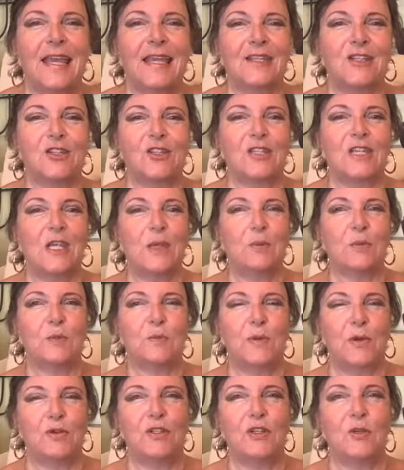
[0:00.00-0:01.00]
Just keep us
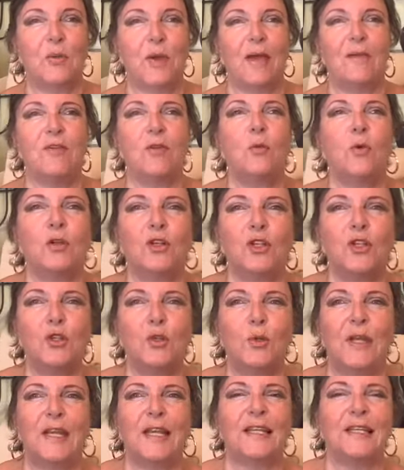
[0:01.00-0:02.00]
posted. We're having one or two
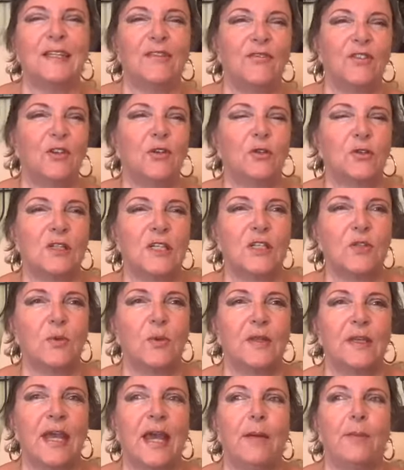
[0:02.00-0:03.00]
little difficulties with
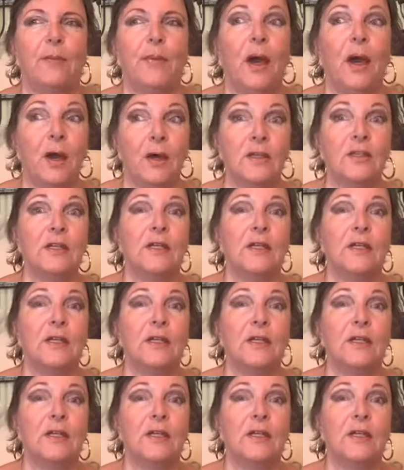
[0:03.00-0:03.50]
that, but